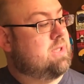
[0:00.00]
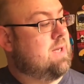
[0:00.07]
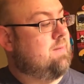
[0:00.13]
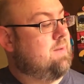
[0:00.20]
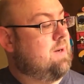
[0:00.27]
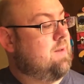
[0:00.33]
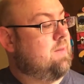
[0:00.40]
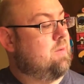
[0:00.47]

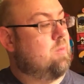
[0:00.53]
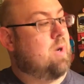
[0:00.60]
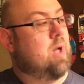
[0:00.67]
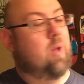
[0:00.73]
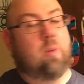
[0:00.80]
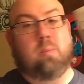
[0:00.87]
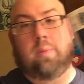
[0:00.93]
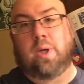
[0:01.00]
7 of the
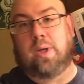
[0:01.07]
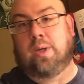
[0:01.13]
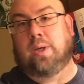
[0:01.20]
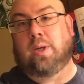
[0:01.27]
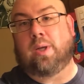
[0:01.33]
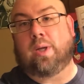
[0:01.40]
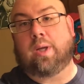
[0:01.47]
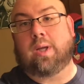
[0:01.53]
realm.
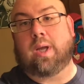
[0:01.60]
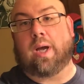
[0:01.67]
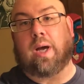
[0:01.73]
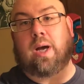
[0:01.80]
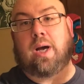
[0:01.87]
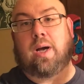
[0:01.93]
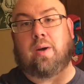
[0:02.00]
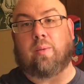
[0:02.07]

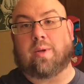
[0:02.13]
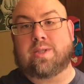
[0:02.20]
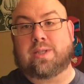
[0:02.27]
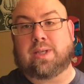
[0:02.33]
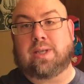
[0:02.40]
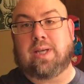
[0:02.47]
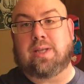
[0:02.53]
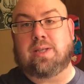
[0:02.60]
Once
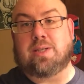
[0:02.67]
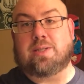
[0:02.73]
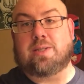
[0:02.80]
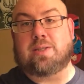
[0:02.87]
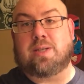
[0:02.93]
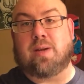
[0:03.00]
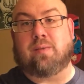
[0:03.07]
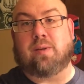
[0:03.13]
again, this
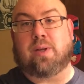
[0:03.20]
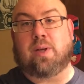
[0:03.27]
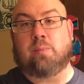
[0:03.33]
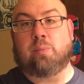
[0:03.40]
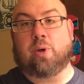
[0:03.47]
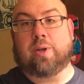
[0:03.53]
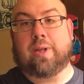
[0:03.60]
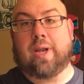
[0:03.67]
is definitely a
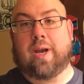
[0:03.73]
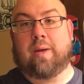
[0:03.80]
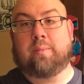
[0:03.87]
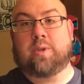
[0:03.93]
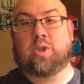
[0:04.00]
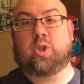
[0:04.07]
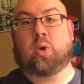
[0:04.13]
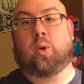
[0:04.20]
book that I'm
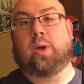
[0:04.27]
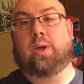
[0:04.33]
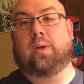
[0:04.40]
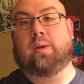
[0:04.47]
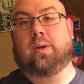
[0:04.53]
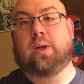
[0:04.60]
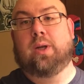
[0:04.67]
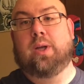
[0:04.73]

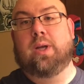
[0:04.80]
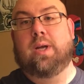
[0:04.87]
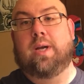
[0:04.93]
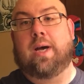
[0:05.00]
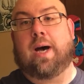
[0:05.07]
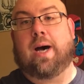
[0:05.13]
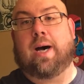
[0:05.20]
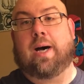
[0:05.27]
enjoying.
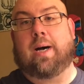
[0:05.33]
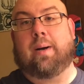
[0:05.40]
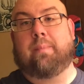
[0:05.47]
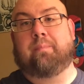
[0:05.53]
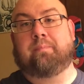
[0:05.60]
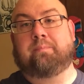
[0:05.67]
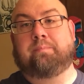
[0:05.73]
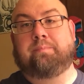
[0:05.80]

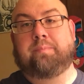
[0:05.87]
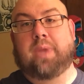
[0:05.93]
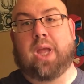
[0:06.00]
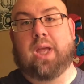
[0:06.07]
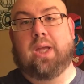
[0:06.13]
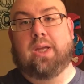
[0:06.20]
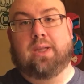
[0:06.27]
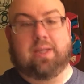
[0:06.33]

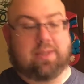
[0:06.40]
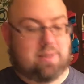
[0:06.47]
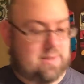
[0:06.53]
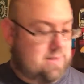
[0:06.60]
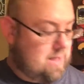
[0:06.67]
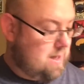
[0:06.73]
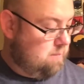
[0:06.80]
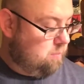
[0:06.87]
This
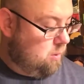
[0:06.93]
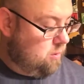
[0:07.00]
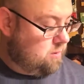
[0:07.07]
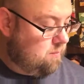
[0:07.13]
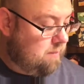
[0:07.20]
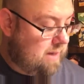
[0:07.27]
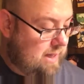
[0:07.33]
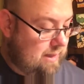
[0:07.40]
is a
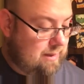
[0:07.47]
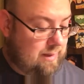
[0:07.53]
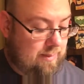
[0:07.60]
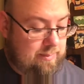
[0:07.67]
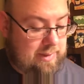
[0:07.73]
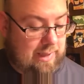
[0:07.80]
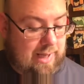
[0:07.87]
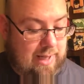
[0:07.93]

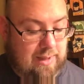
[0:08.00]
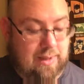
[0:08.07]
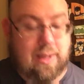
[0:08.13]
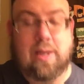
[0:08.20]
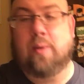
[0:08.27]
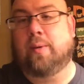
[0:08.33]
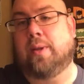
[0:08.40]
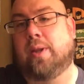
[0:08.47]
post-apocalyptic
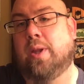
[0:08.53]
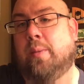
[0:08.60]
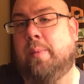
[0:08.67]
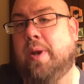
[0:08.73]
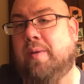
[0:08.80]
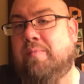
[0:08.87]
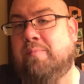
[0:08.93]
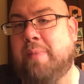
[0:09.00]
idea with a little
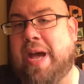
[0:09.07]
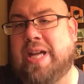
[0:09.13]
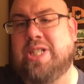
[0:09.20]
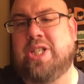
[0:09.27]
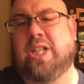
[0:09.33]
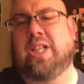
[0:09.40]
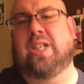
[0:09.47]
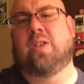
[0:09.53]
bit of
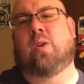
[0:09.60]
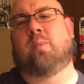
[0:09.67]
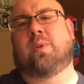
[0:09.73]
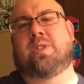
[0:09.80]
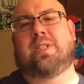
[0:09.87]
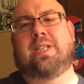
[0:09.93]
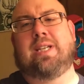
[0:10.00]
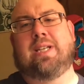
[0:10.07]
magic and
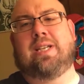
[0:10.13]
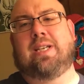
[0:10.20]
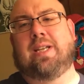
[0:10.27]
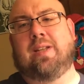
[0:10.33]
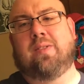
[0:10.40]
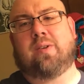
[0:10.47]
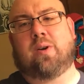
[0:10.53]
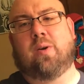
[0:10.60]
almost
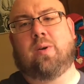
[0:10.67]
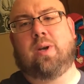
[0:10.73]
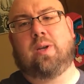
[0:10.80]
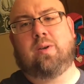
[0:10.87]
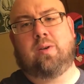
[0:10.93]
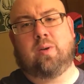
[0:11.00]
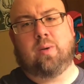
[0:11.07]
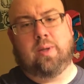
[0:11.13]
D&D thrown
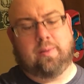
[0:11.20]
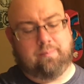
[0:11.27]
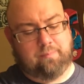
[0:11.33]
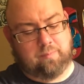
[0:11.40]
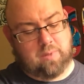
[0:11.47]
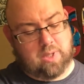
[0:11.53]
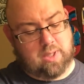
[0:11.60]
into it.